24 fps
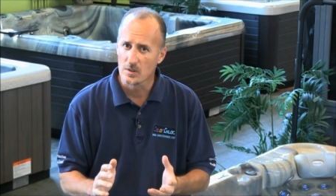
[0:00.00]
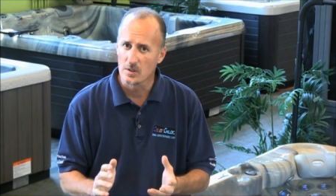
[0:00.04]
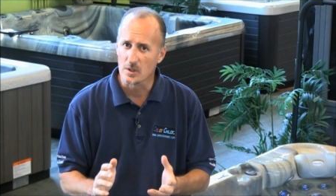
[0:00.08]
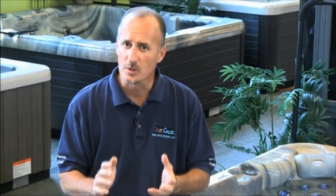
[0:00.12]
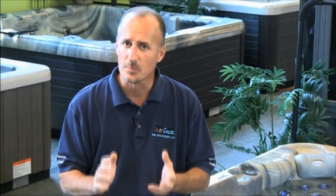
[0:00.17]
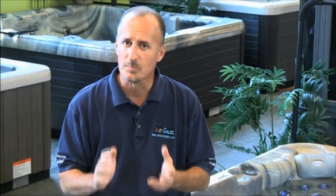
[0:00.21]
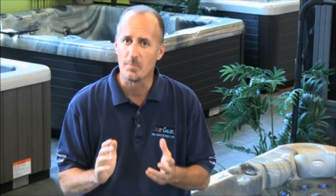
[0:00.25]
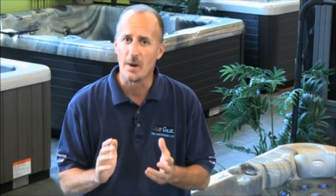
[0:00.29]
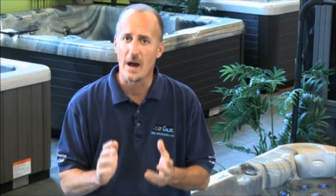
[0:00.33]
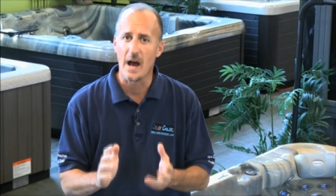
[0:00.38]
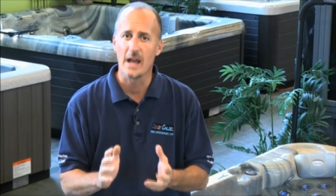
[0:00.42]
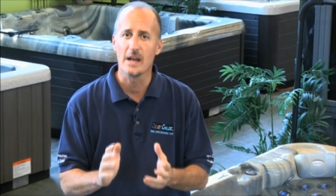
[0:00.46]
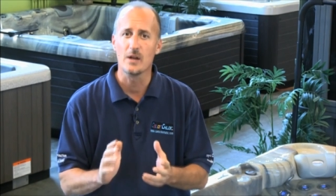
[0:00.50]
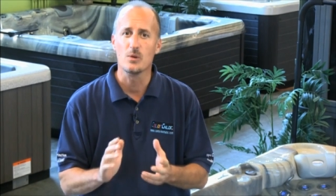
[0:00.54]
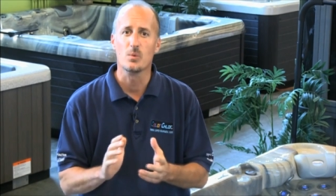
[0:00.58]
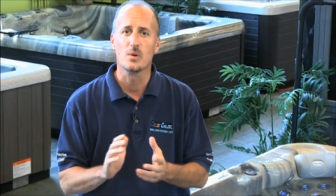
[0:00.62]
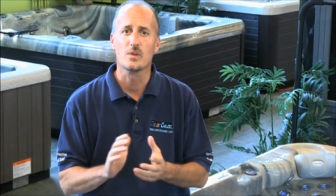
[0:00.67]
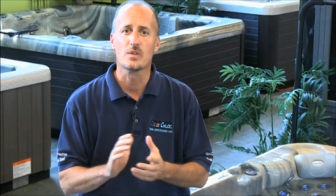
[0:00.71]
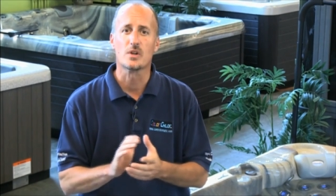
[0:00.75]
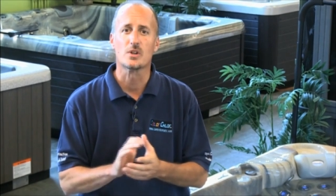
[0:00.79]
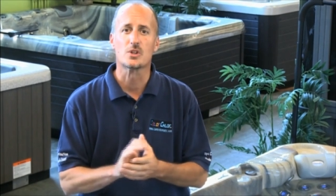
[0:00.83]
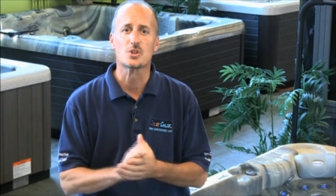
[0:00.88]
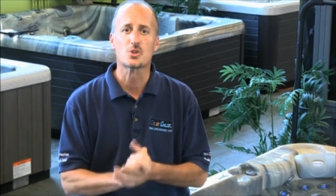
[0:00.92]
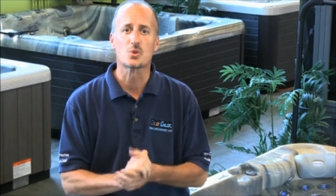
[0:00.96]
combined
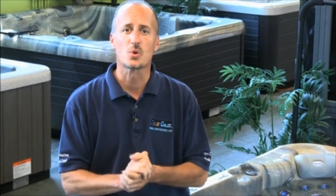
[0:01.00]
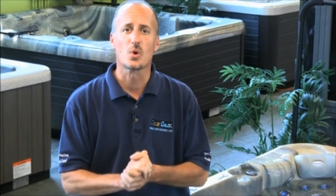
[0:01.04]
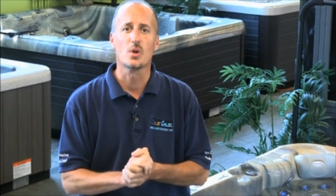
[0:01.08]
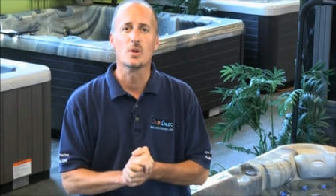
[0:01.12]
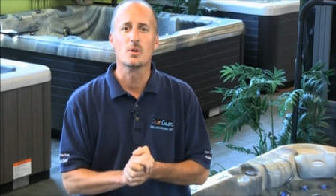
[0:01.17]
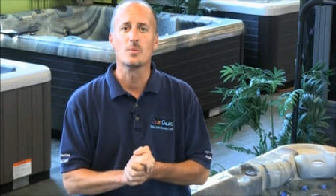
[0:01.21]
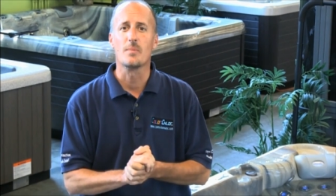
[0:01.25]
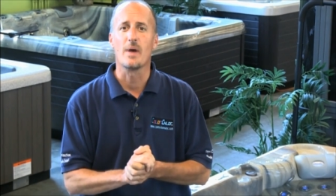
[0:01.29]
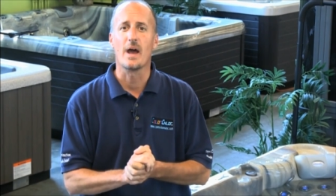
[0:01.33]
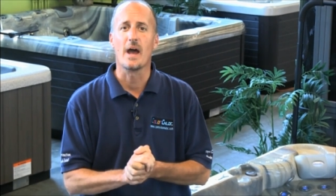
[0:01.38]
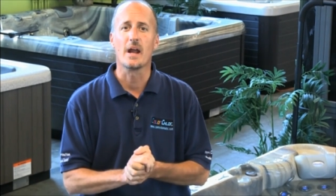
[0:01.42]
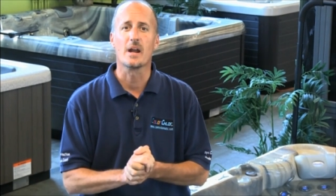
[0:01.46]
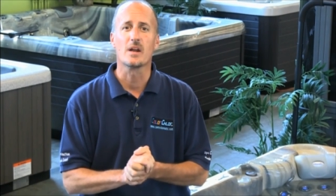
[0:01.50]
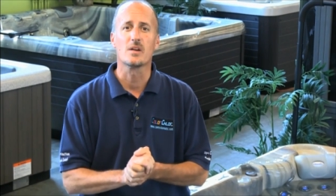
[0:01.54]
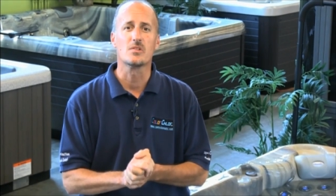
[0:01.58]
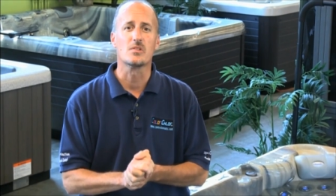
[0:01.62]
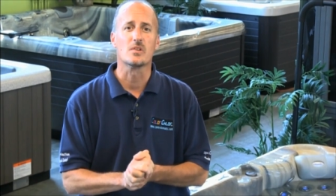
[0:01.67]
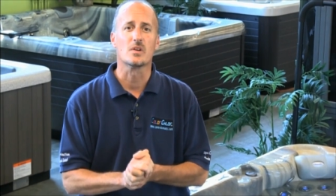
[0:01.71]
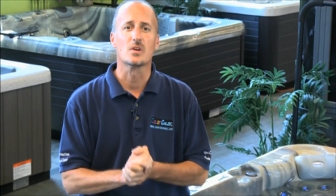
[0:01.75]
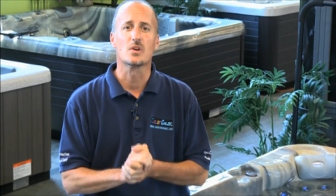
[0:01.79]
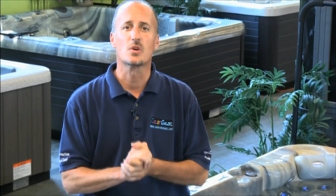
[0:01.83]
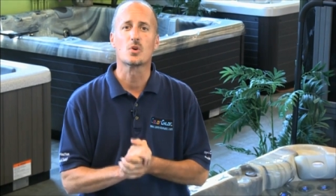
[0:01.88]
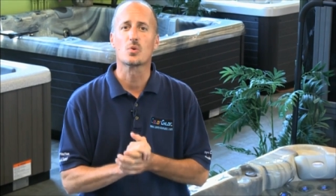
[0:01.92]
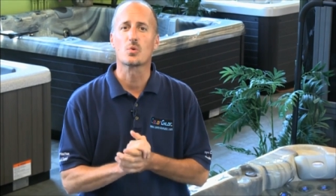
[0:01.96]
with Control-O-Matic's
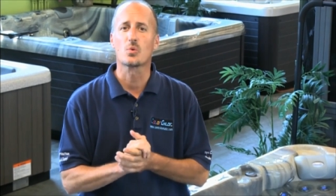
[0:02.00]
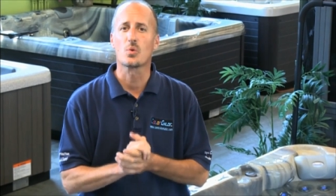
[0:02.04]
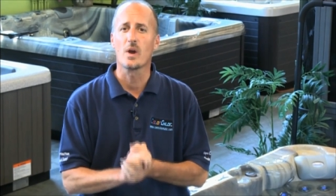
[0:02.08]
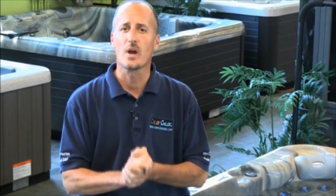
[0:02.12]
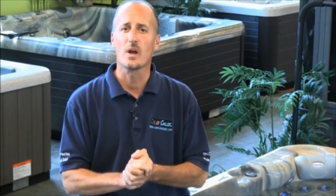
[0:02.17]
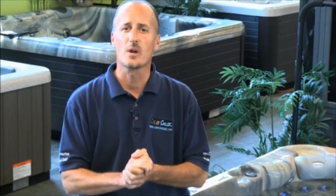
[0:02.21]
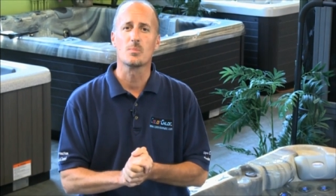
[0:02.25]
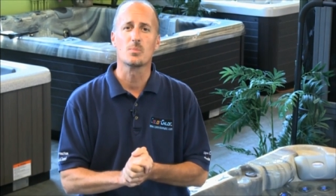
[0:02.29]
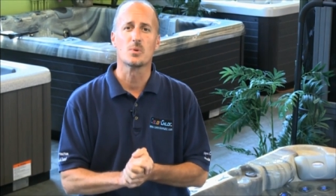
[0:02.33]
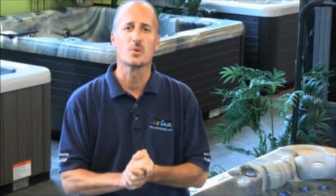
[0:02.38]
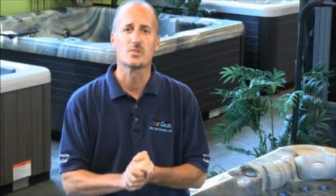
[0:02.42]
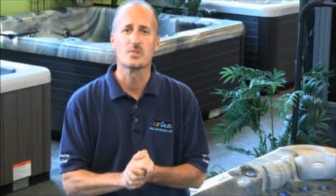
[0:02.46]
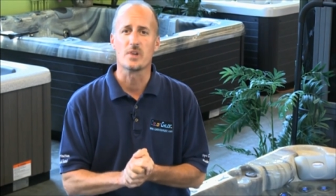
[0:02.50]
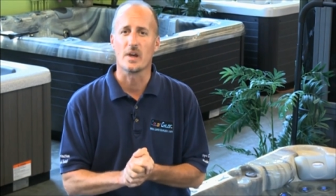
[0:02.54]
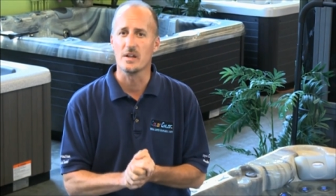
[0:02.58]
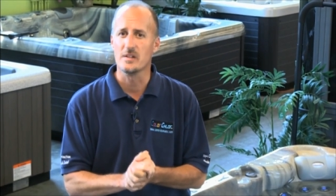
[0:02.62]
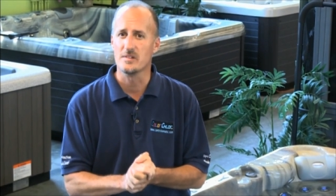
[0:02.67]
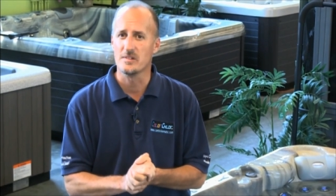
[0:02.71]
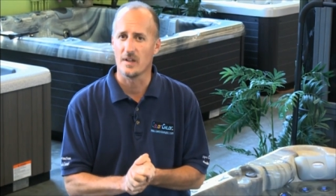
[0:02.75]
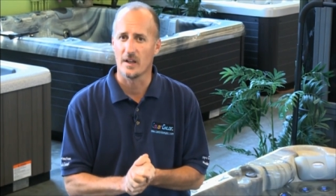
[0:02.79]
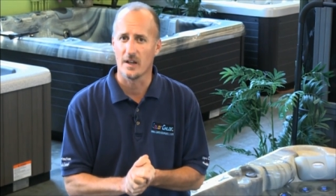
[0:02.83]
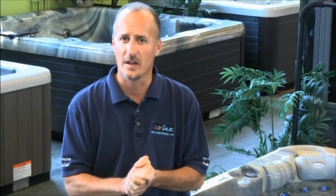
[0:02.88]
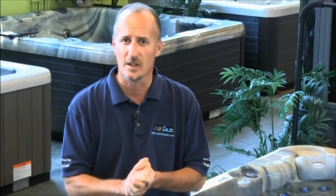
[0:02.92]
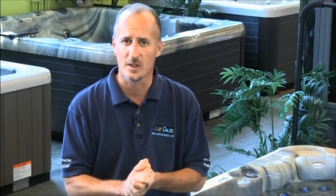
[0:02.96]
incredible
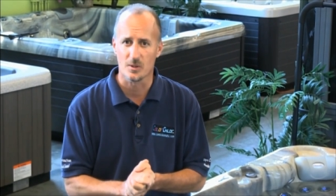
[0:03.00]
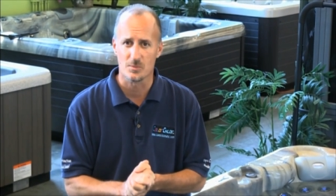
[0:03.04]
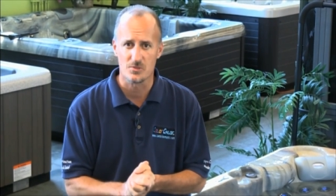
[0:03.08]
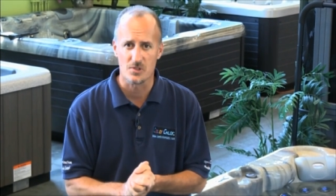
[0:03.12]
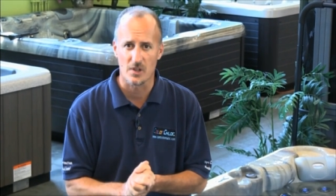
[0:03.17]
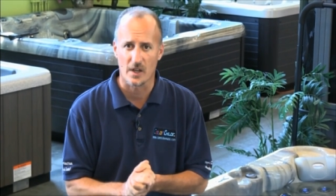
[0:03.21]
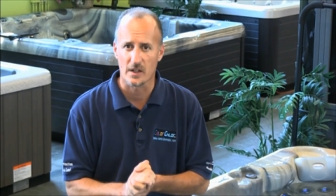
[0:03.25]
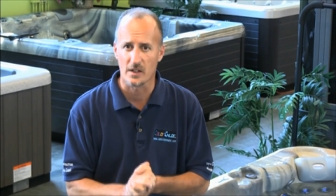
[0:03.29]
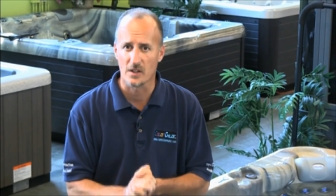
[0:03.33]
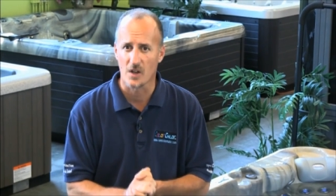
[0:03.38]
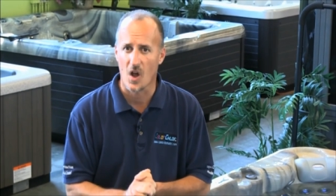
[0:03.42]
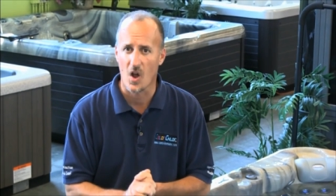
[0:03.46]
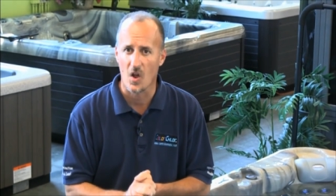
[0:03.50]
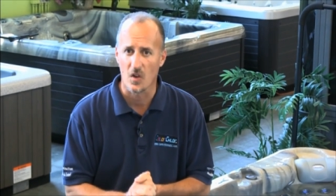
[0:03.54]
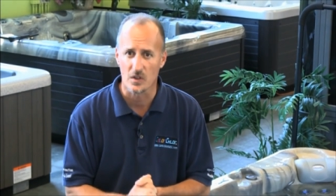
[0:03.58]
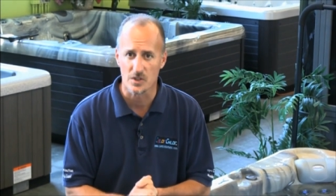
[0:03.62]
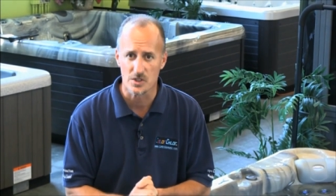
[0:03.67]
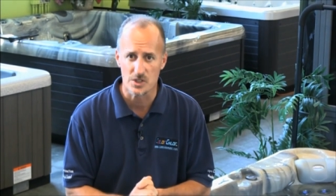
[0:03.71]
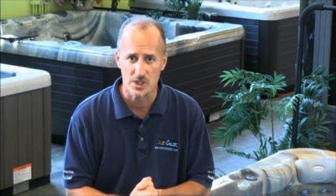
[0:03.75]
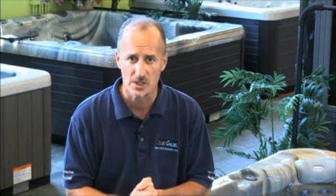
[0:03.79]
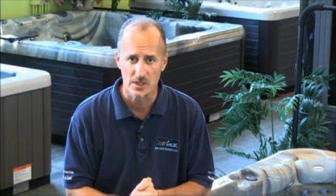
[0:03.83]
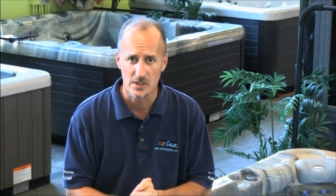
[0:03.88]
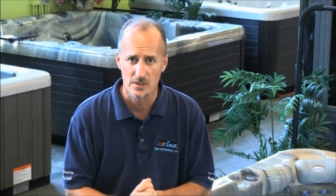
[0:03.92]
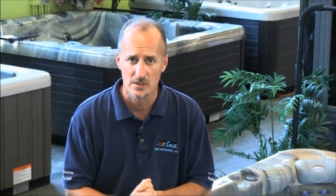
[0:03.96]
titanium
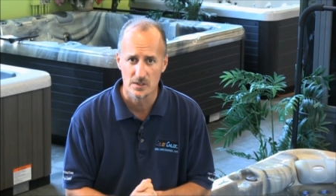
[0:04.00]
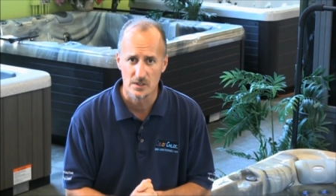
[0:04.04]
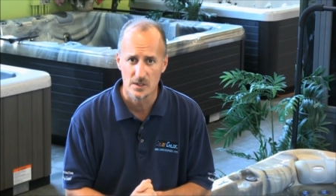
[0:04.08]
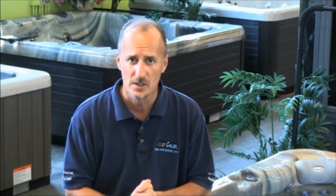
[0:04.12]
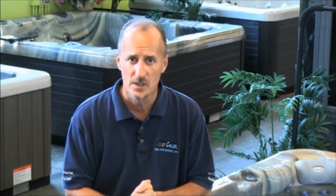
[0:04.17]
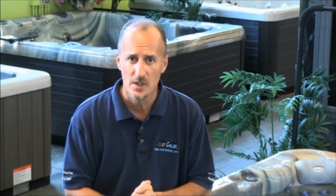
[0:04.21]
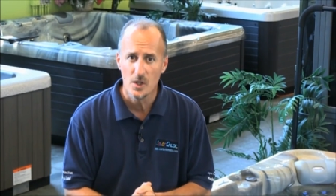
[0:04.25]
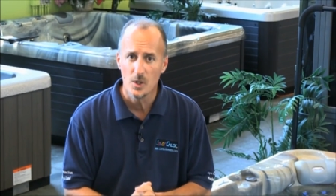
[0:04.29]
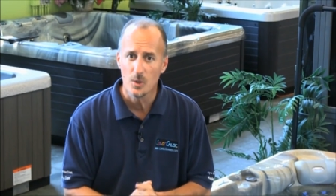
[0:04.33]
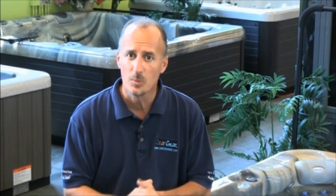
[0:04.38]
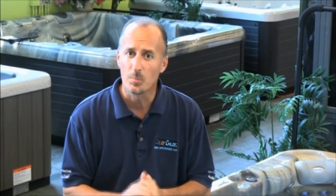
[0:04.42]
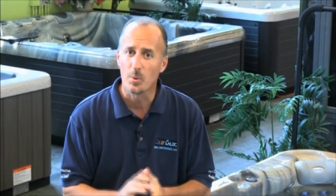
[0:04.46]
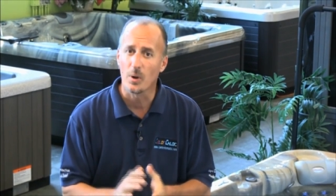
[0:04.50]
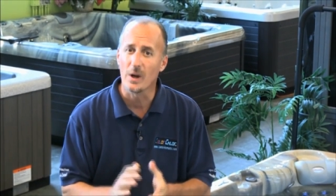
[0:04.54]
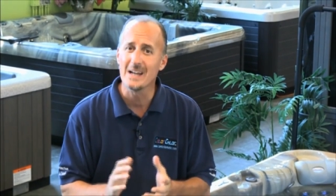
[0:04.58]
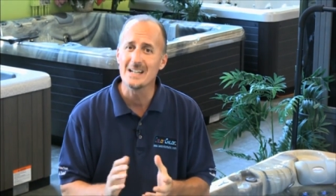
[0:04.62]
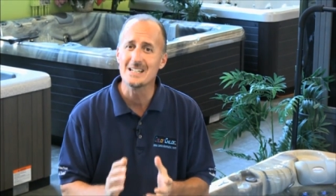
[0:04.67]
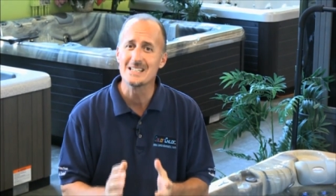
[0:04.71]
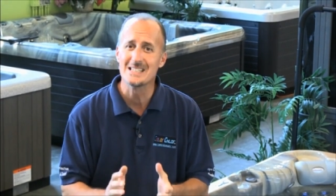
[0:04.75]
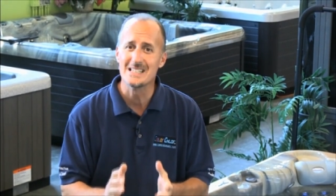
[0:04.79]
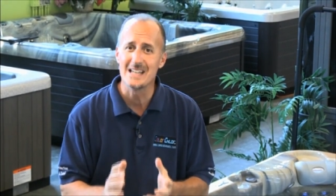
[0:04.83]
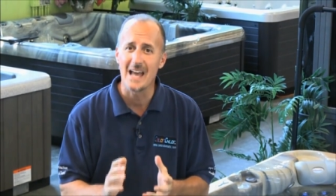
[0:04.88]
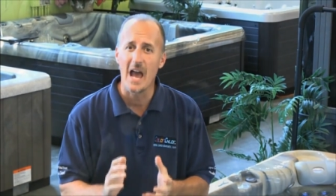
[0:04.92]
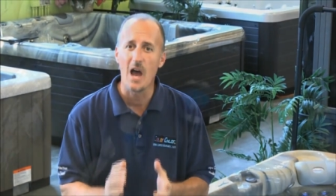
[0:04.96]
technology,
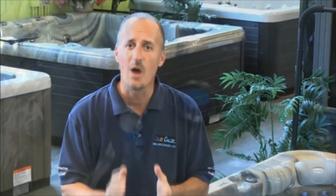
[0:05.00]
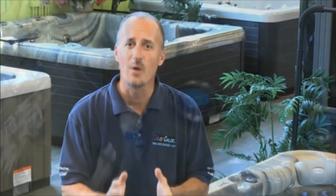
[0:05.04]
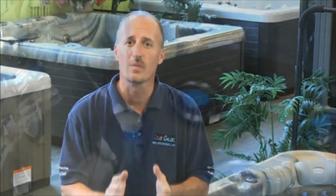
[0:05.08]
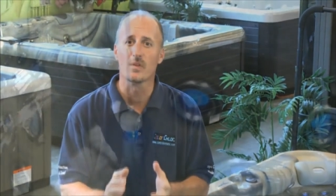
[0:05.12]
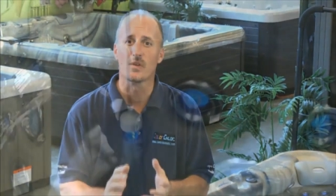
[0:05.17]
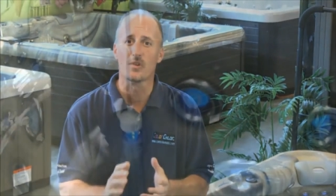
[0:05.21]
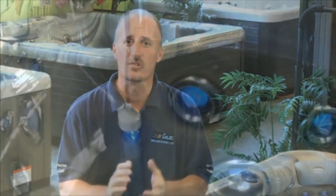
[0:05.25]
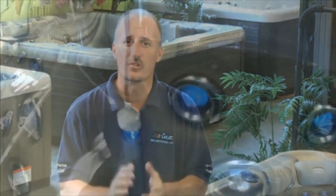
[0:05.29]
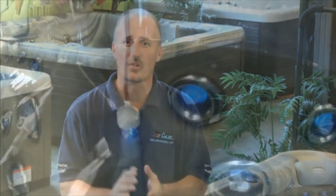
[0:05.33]
breaks down the